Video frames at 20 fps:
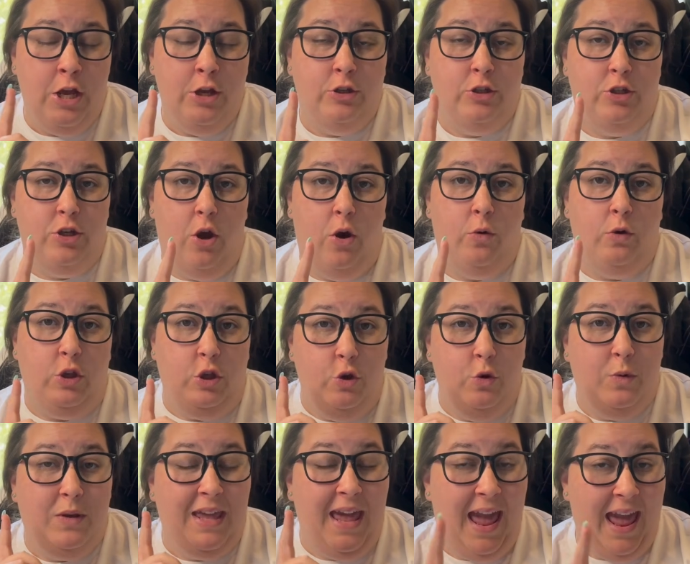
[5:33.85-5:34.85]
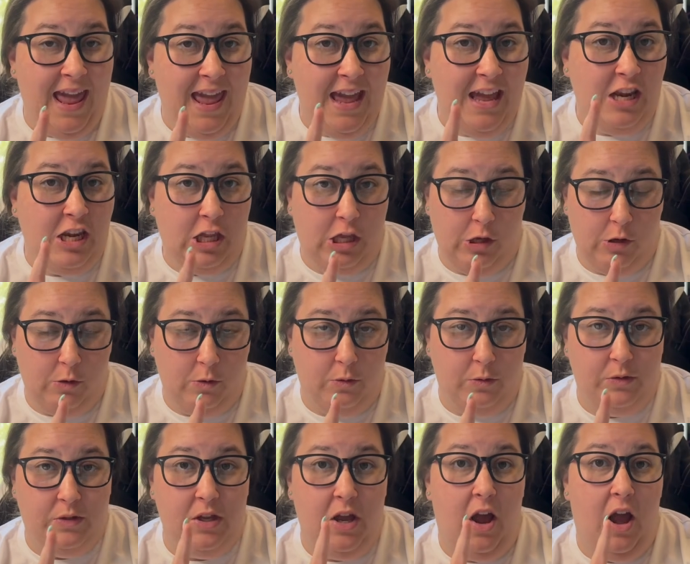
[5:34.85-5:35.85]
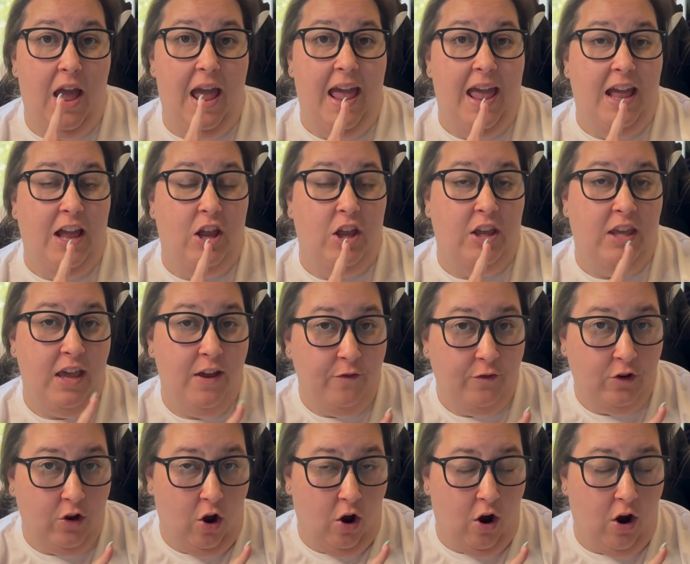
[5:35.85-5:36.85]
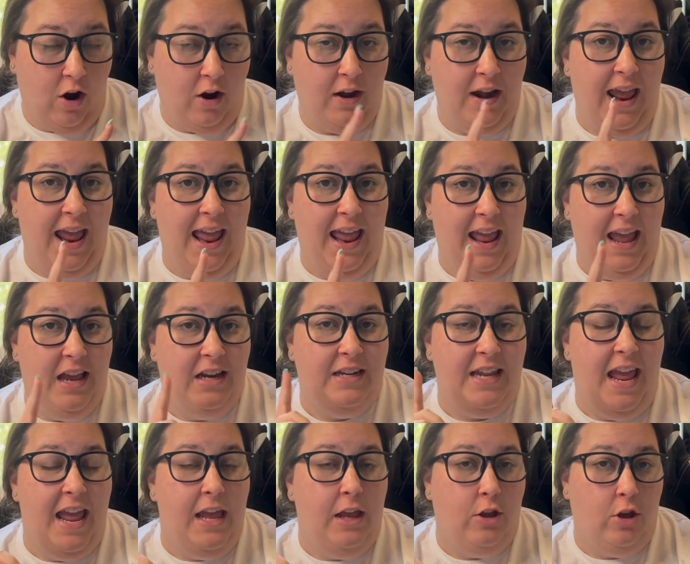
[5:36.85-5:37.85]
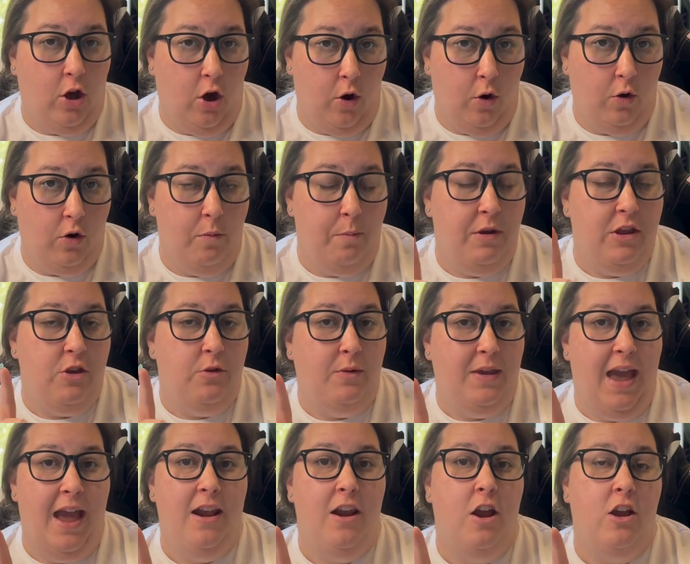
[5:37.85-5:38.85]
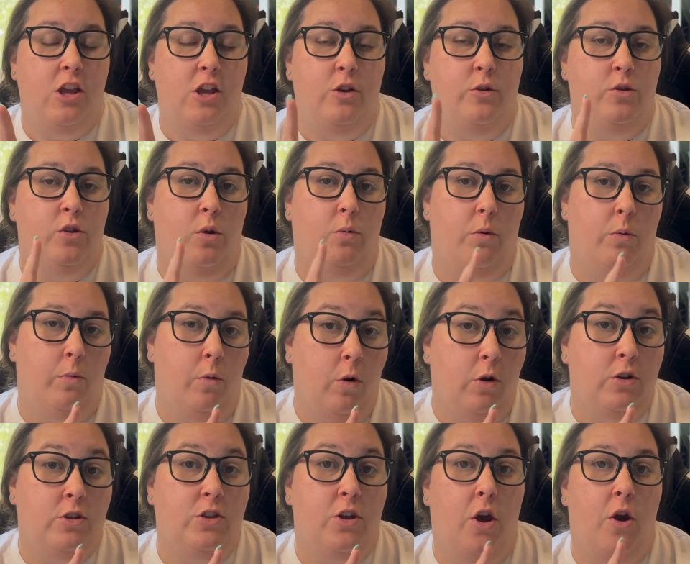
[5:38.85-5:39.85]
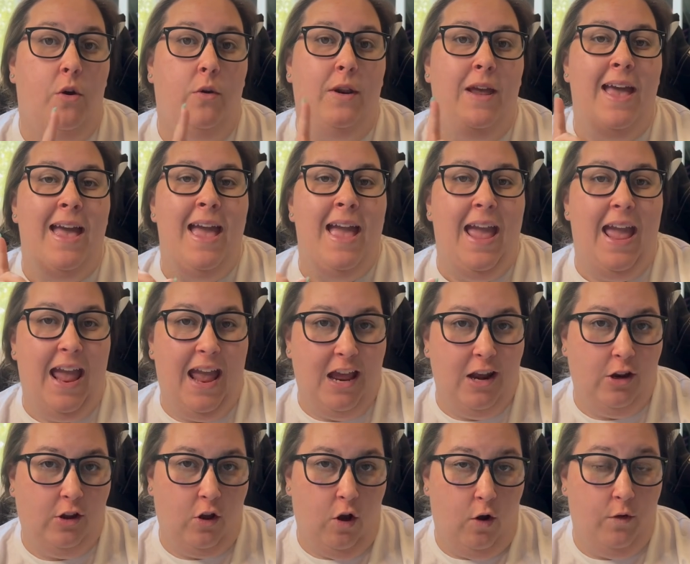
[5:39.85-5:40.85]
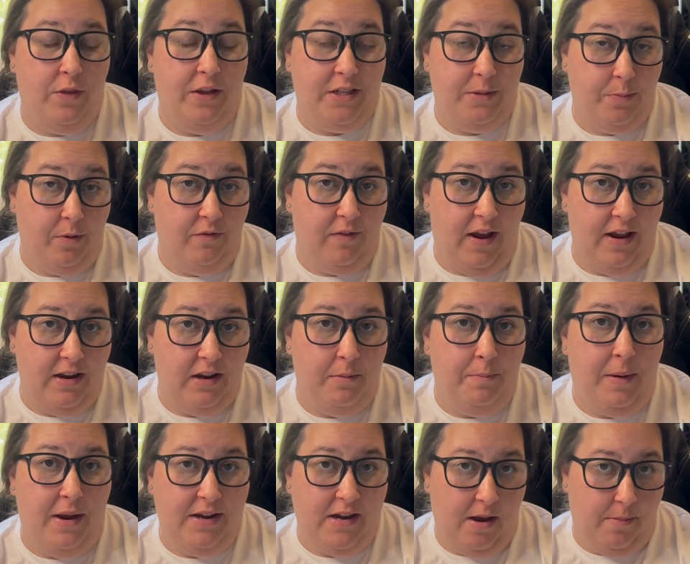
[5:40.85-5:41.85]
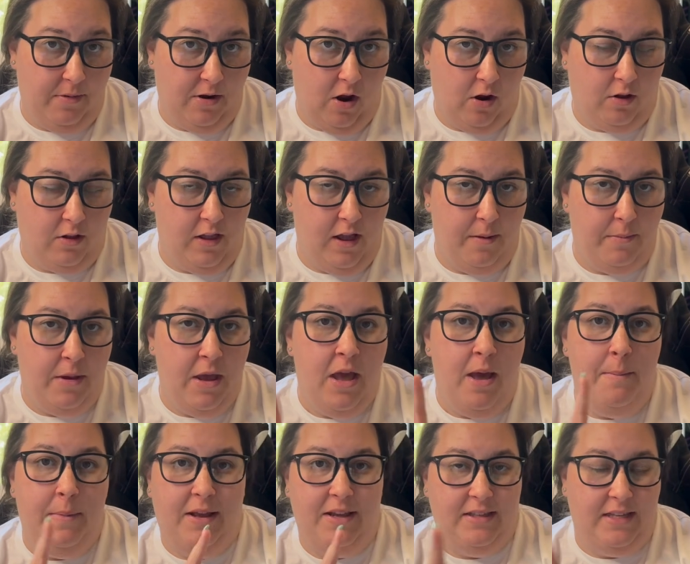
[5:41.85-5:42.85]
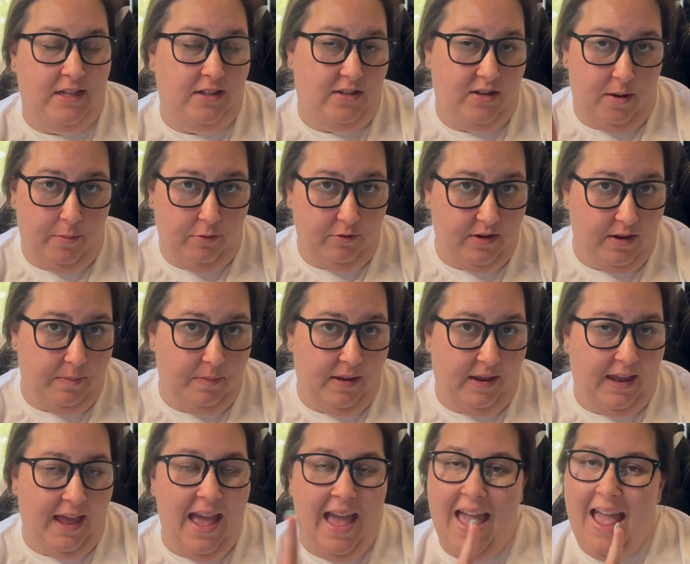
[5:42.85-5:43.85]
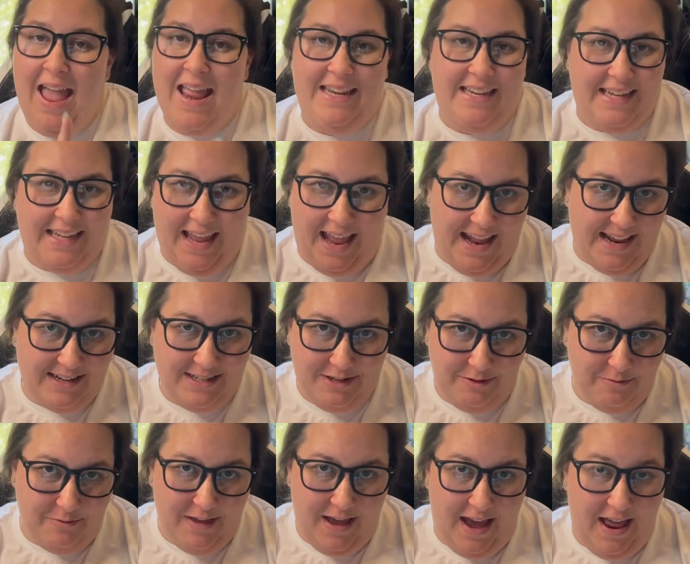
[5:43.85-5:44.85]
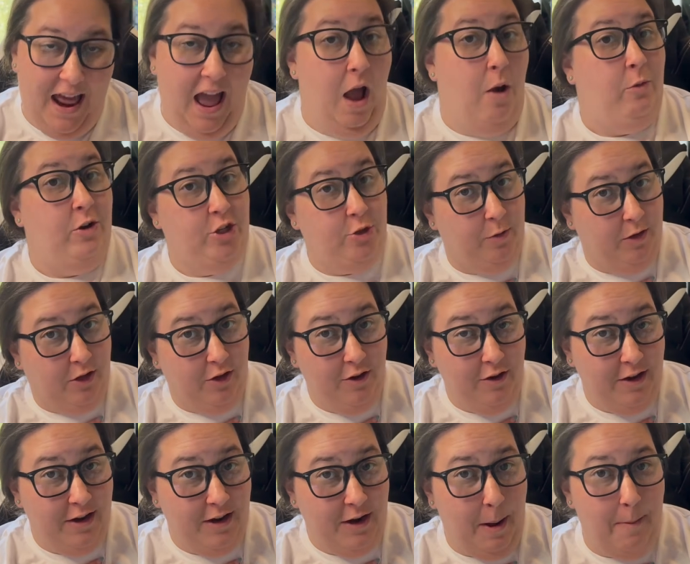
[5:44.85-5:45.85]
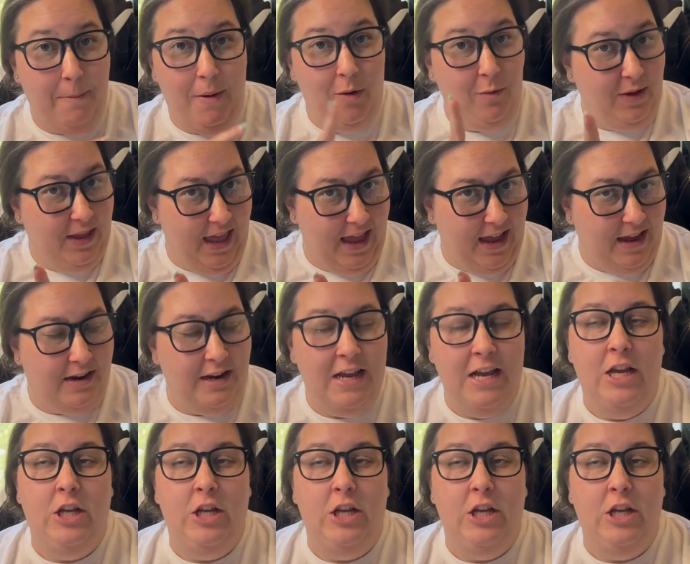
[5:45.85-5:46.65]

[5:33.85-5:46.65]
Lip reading: So you can use a gift card and a code, but you cannot use a rewards code and a code that's provided by Diamond Art Club because that's double dipping and you can't do that. I wish we could, but we can't.